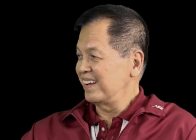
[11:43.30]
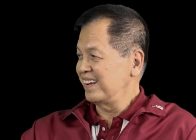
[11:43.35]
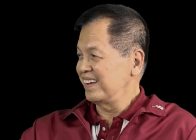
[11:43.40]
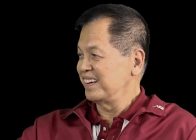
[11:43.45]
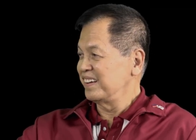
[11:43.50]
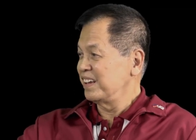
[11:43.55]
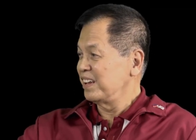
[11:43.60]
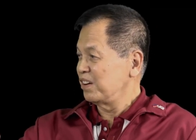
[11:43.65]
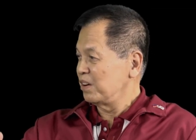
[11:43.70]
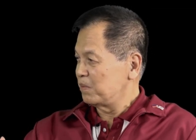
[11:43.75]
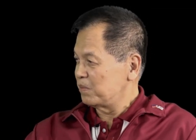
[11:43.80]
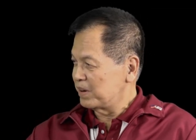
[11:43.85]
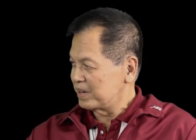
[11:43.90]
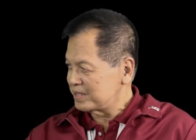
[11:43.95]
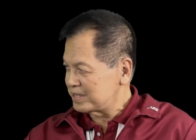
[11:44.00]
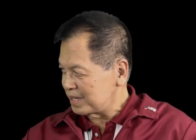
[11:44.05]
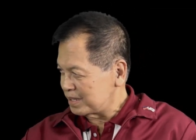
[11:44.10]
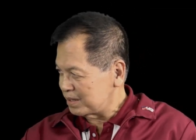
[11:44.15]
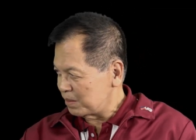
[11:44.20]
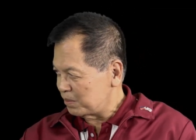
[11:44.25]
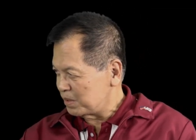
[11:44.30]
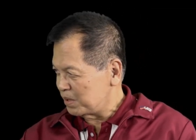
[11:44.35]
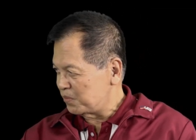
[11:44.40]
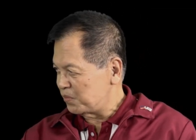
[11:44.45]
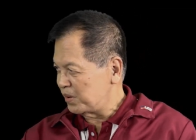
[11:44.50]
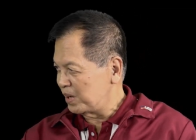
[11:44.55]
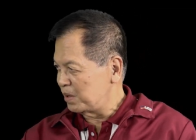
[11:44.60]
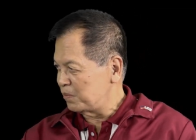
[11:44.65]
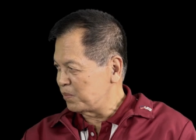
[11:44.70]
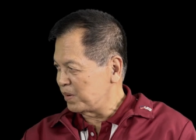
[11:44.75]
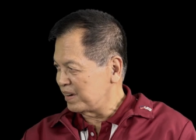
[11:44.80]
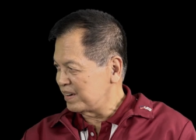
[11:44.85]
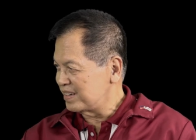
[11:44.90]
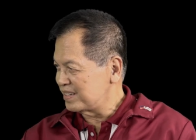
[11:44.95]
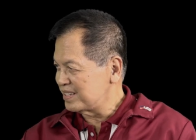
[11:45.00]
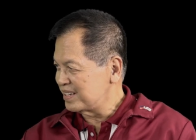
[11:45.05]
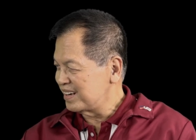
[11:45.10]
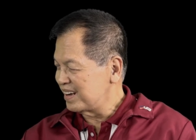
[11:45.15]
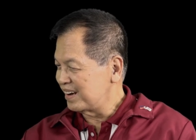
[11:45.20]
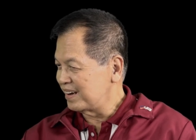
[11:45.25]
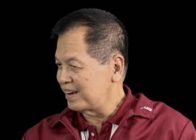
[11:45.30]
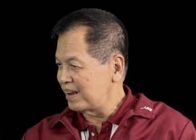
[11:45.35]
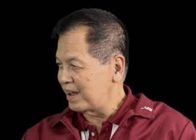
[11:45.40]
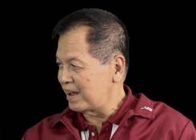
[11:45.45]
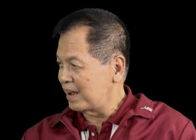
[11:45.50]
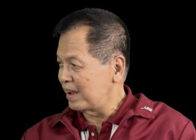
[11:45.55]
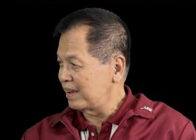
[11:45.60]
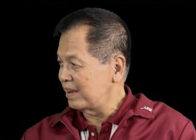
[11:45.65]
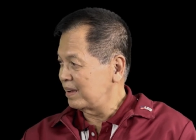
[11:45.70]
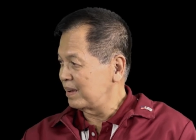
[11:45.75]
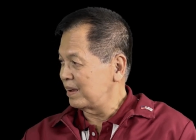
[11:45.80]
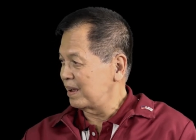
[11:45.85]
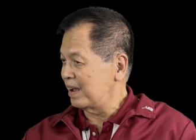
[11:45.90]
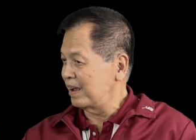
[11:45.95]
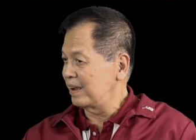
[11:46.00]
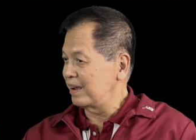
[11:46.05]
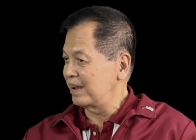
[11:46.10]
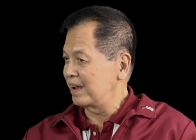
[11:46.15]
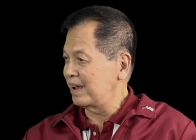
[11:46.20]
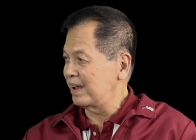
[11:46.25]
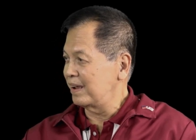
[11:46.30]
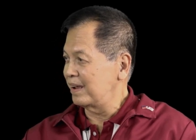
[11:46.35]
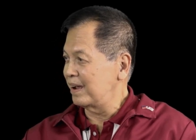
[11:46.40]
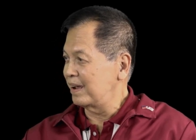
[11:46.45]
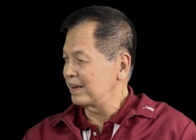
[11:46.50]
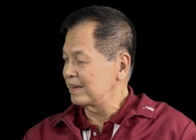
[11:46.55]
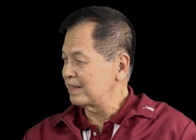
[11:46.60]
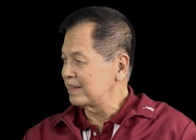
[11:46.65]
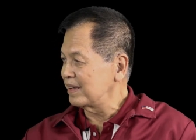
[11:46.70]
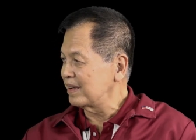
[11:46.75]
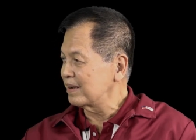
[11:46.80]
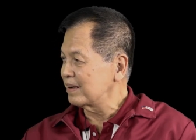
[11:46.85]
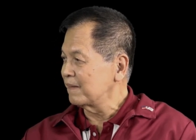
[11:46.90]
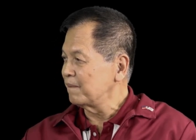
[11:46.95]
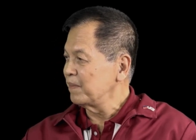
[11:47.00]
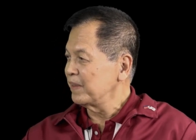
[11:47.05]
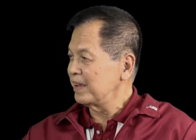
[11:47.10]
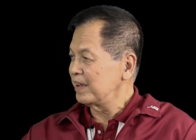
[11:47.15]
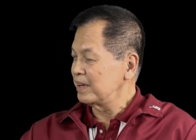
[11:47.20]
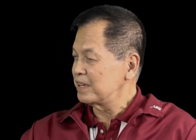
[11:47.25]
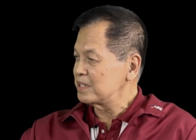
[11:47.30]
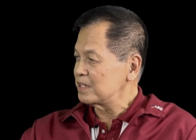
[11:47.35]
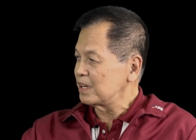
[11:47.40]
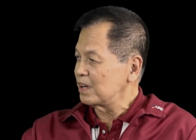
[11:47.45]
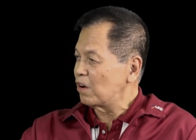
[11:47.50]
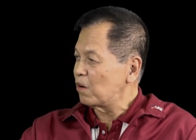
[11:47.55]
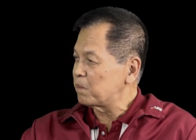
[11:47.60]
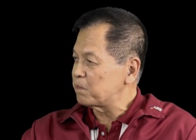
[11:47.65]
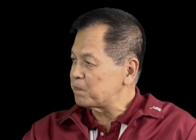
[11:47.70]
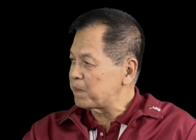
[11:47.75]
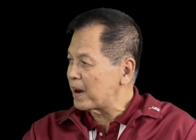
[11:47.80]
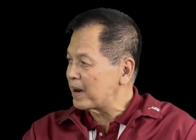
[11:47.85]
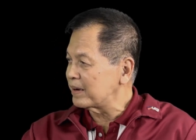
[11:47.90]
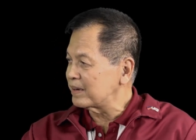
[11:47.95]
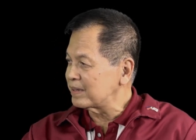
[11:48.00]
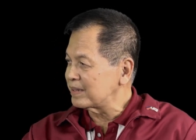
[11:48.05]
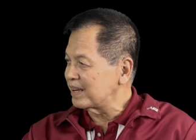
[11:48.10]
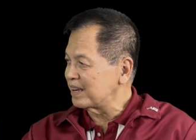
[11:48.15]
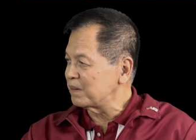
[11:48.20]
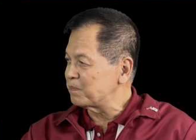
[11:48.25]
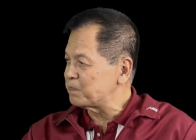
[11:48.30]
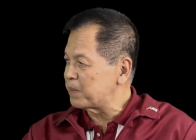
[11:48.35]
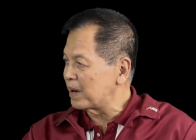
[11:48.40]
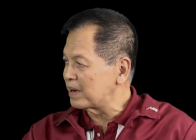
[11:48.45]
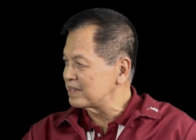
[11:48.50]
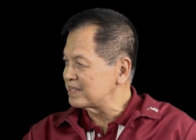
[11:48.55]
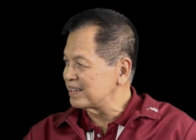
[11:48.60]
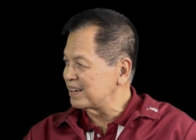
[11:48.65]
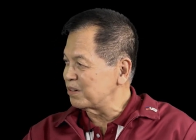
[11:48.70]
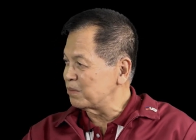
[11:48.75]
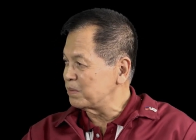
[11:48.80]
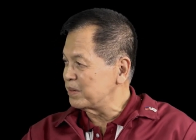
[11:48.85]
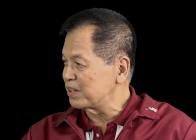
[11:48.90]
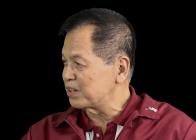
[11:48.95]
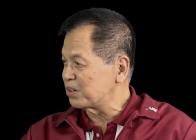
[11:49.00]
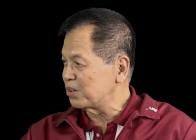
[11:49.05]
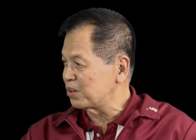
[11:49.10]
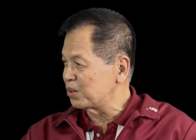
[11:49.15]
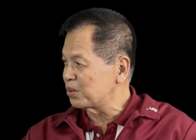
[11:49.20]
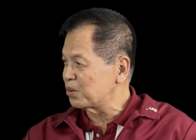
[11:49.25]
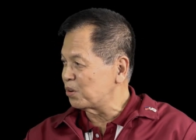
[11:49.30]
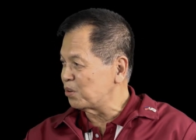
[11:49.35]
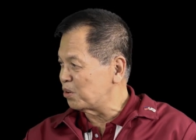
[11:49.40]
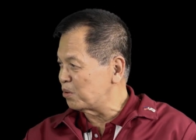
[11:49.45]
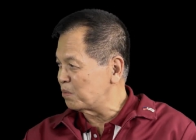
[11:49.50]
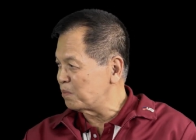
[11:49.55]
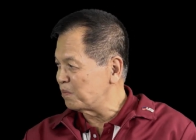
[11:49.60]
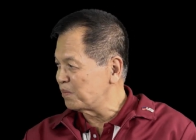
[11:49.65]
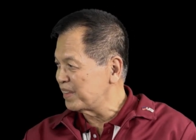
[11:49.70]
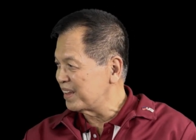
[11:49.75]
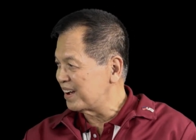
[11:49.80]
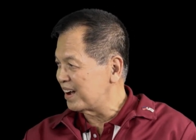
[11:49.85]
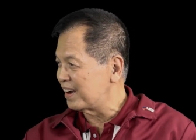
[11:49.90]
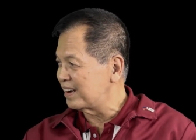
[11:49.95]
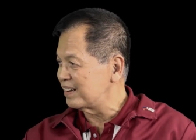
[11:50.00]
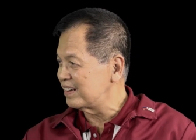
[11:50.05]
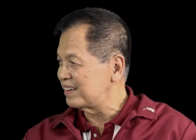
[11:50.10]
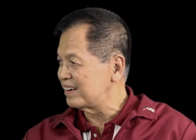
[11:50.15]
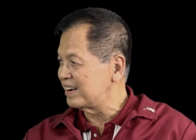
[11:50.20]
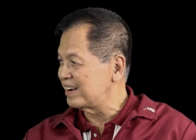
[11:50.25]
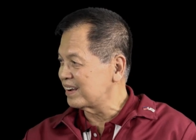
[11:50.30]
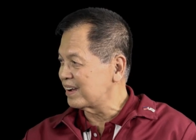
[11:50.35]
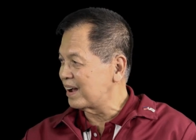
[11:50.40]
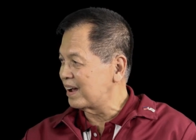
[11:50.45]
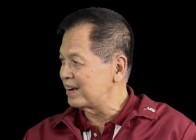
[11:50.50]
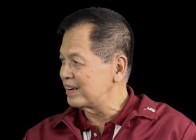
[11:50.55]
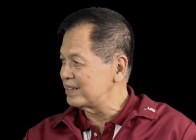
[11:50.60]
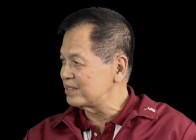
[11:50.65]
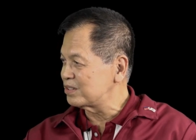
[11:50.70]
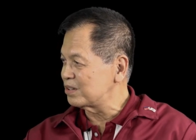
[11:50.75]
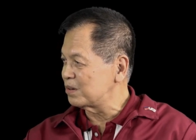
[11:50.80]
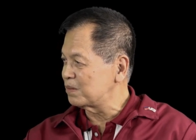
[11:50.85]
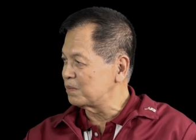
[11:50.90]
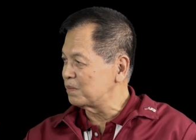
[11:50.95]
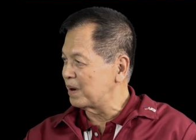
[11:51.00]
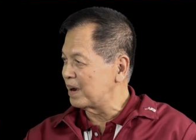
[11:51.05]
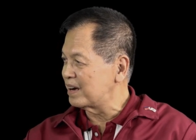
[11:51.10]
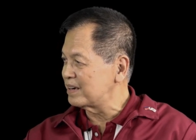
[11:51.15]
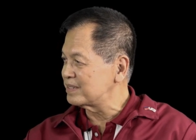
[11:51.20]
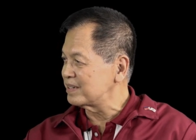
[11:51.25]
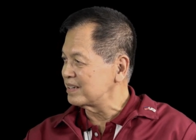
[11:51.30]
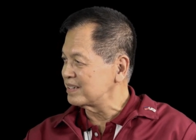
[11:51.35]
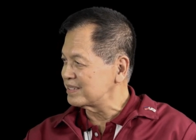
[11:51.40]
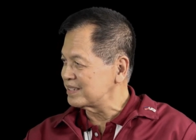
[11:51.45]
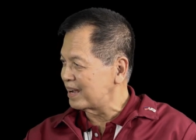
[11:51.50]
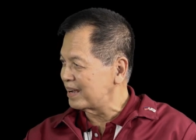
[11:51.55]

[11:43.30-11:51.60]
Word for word: in the University of the Philippines. I think it's now part and parcel of the curriculum under the College of Arts and